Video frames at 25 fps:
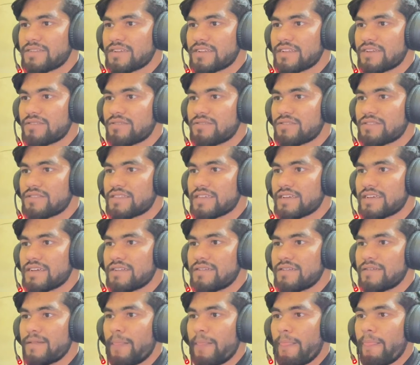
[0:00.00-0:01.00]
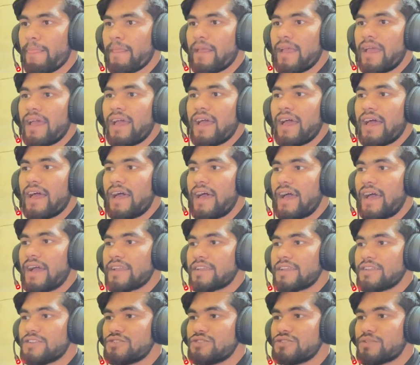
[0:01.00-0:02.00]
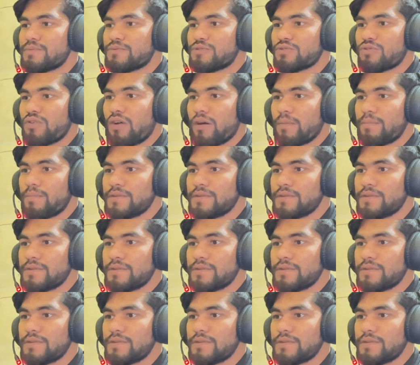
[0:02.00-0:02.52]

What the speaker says: click on there, and you have to copy